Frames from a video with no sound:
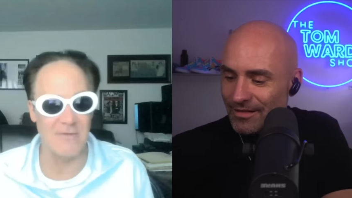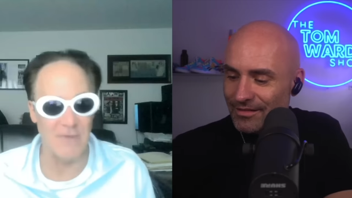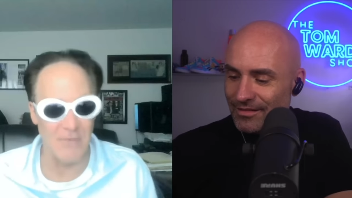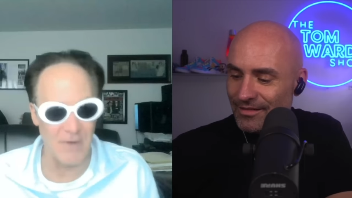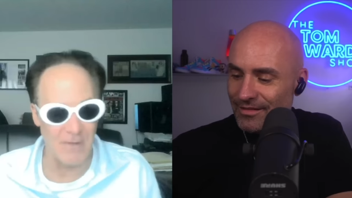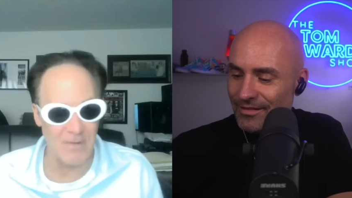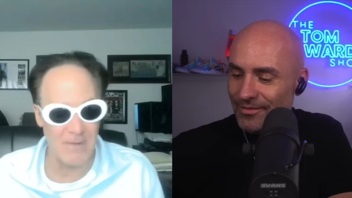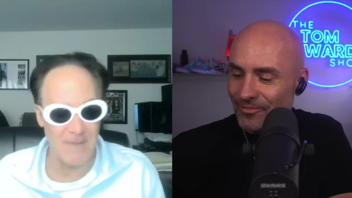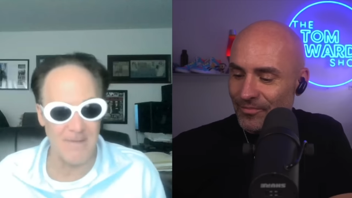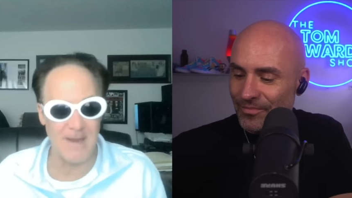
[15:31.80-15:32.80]
Speaker 1: growing up with
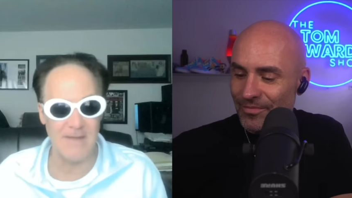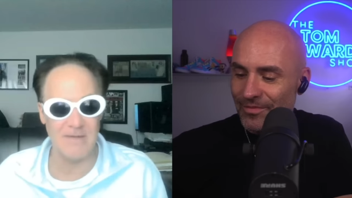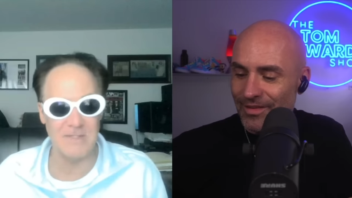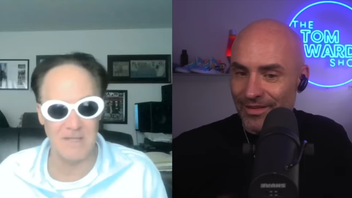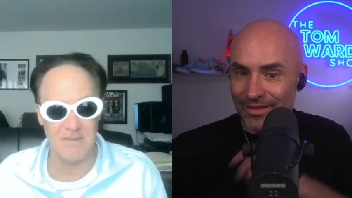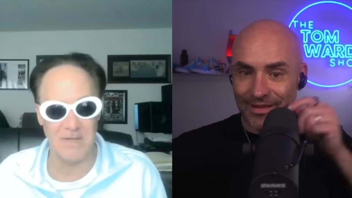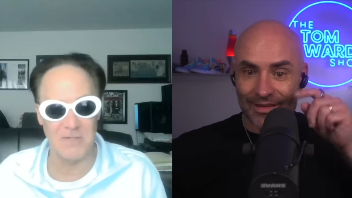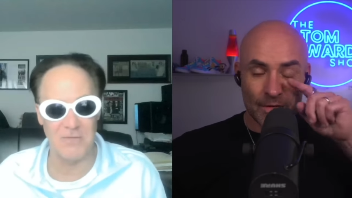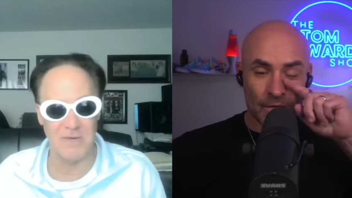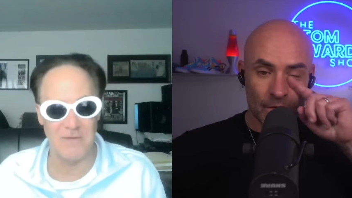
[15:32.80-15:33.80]
my parents, and I'm not
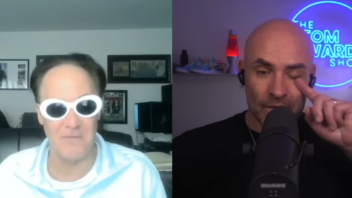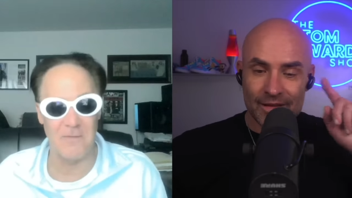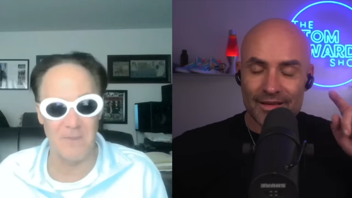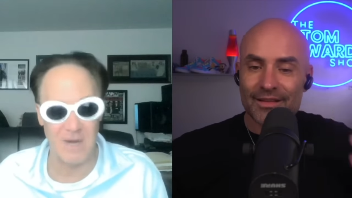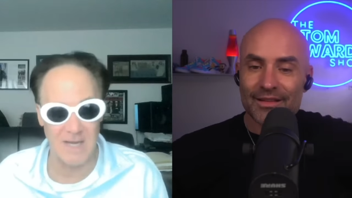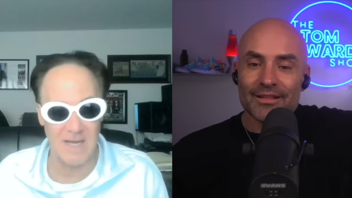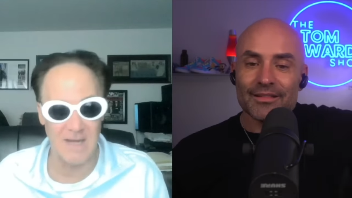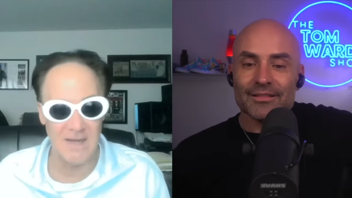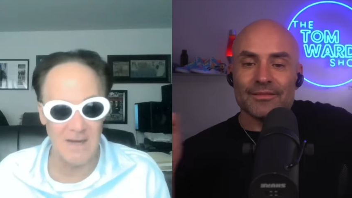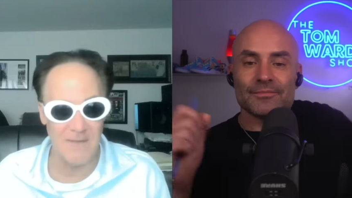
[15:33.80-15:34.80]
doing it for money.
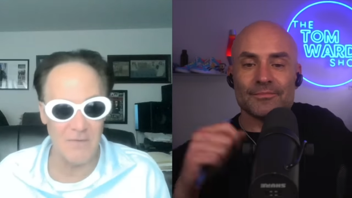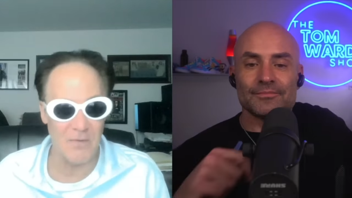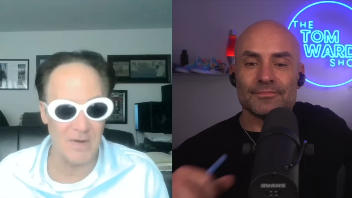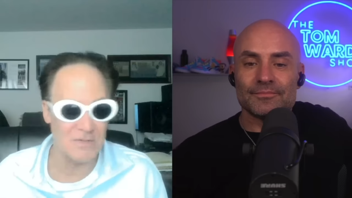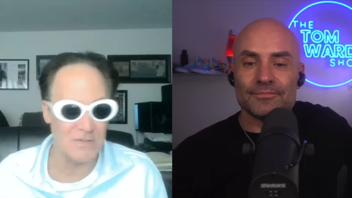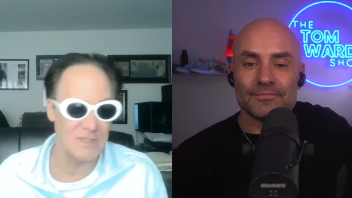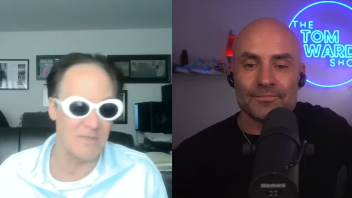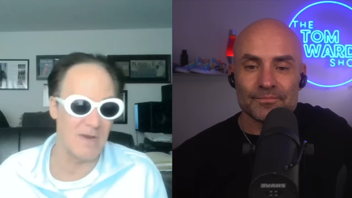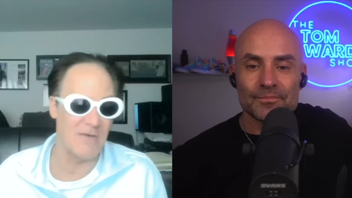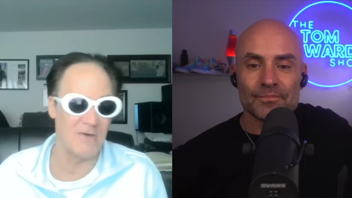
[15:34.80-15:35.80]
I'm doing it because it's in
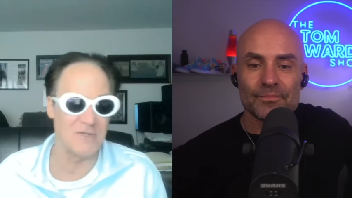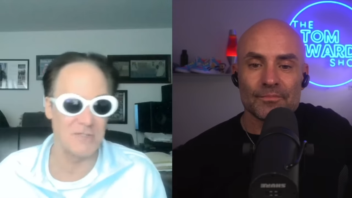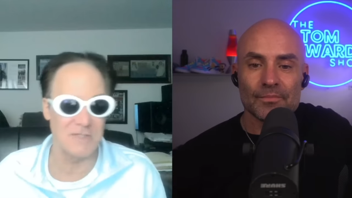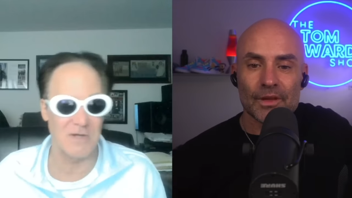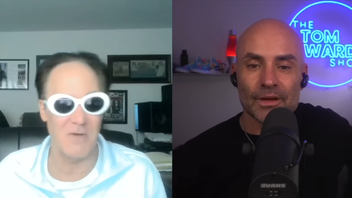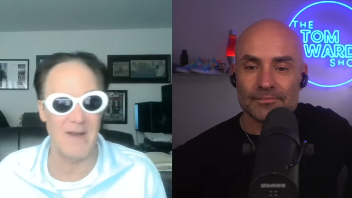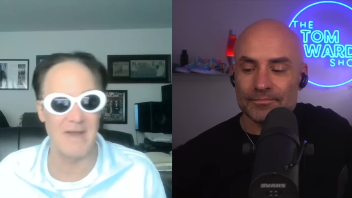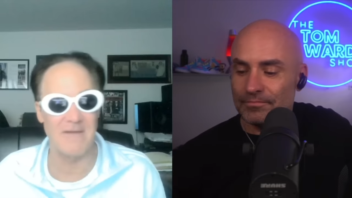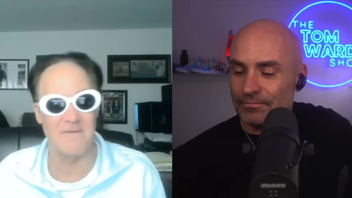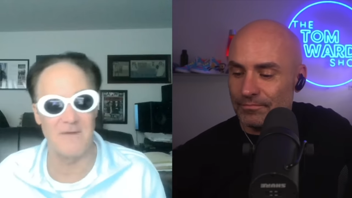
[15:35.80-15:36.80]
my heart just to go out and
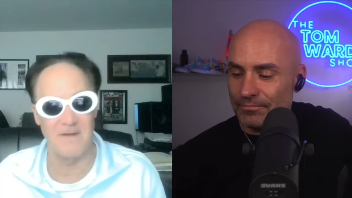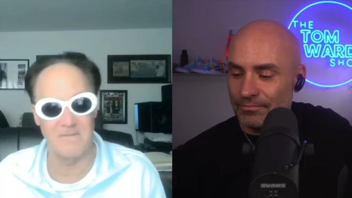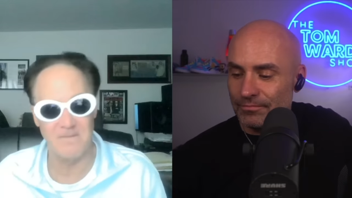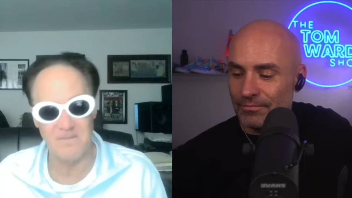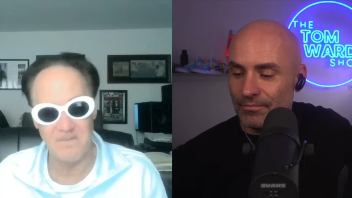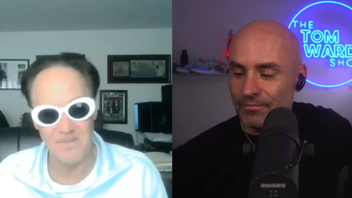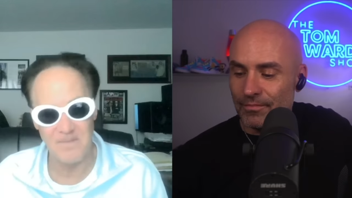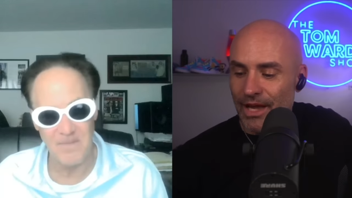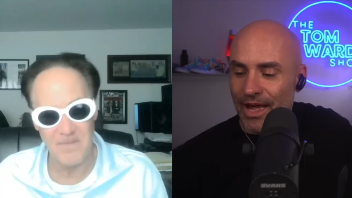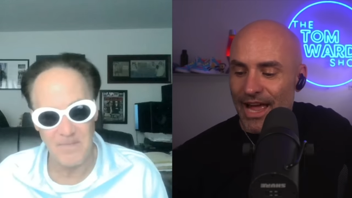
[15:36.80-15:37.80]
have fun.
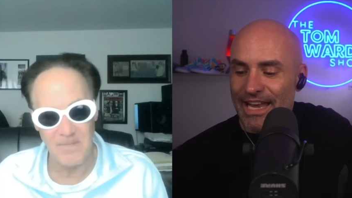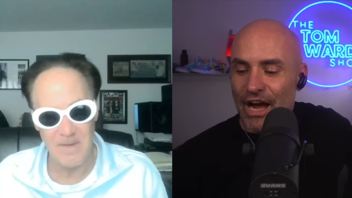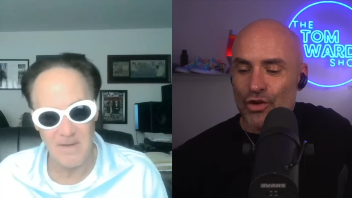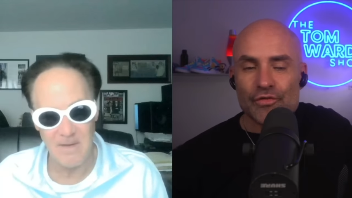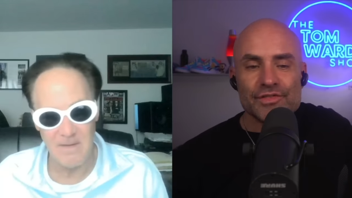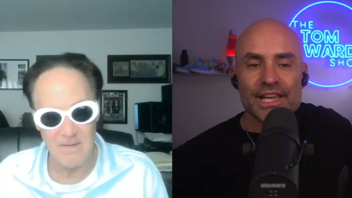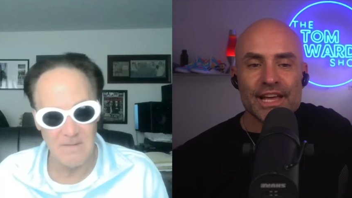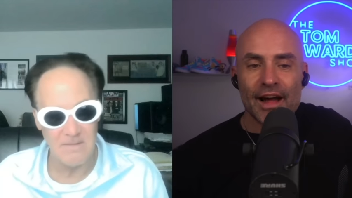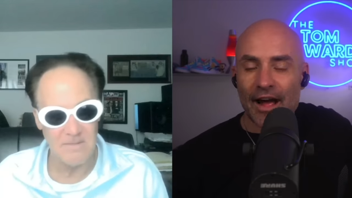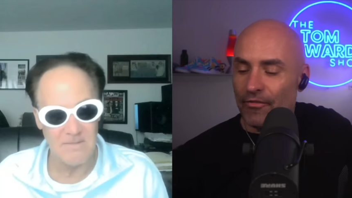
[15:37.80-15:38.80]
Speaker 2: Now, you've said
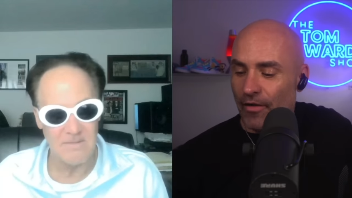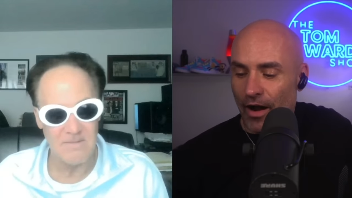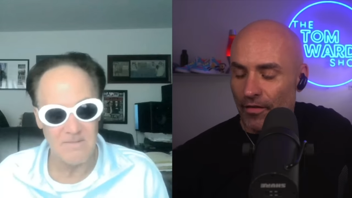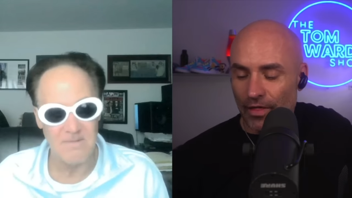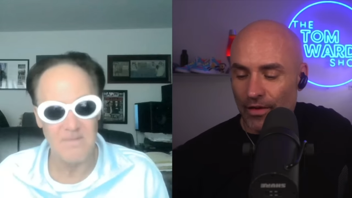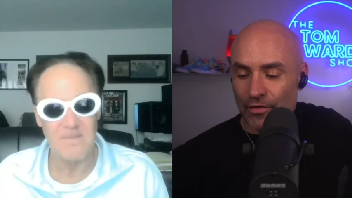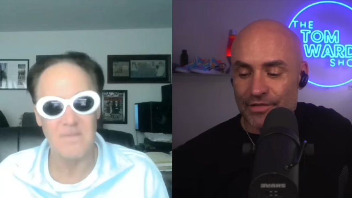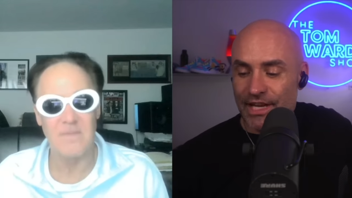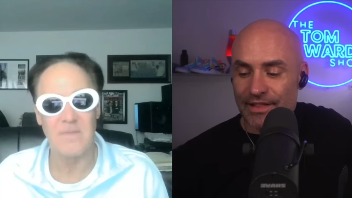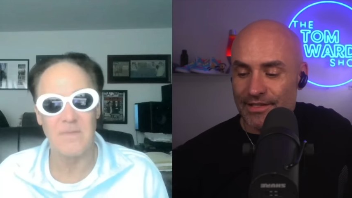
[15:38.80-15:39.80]
I've, I, you've said
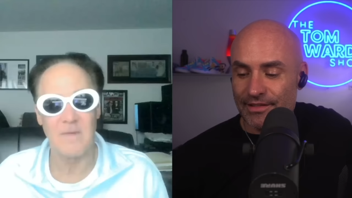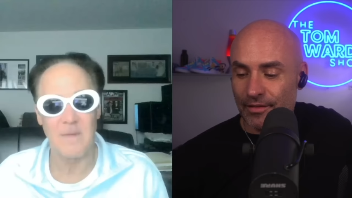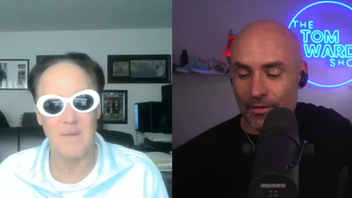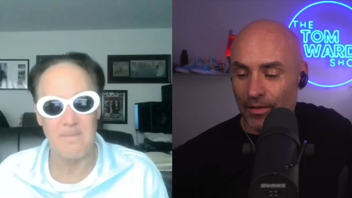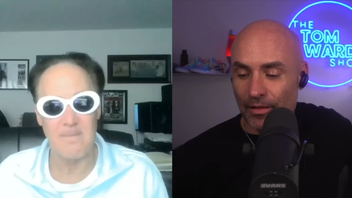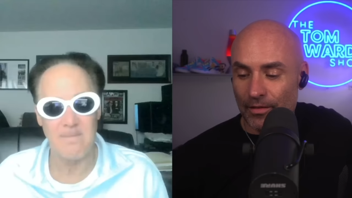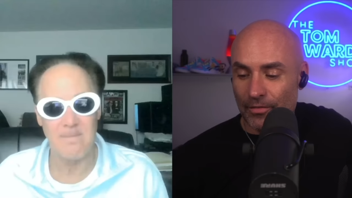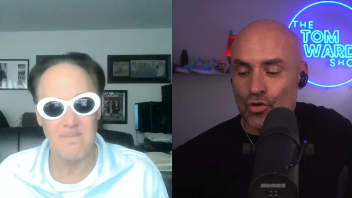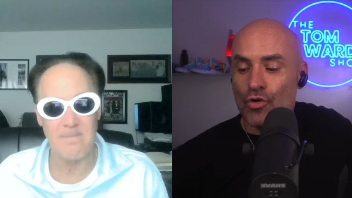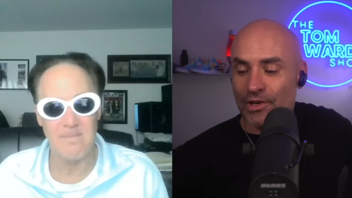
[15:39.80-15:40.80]
this
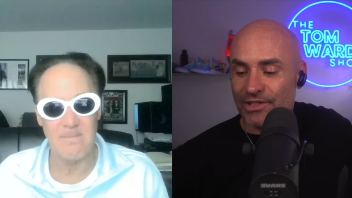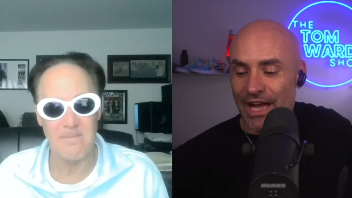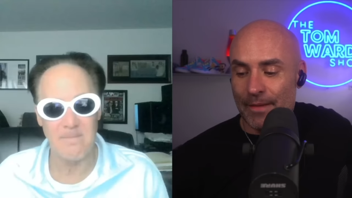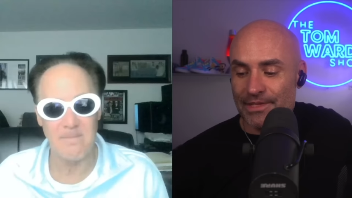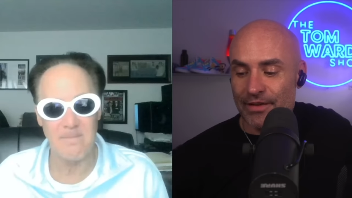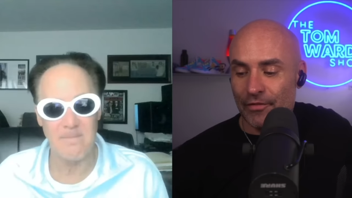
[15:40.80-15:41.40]
numerous times in different